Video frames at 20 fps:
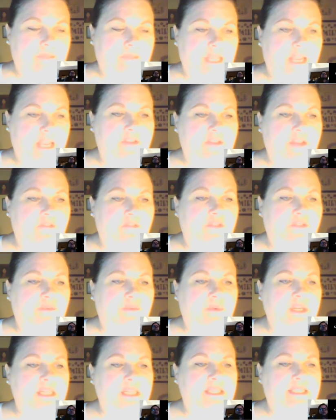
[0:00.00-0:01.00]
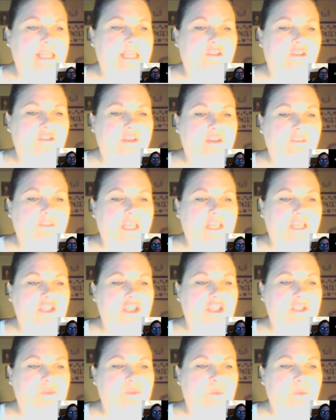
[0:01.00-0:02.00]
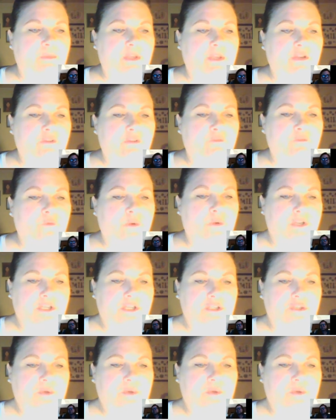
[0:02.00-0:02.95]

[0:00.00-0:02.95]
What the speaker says: And then 3 standard deviations would be your 42.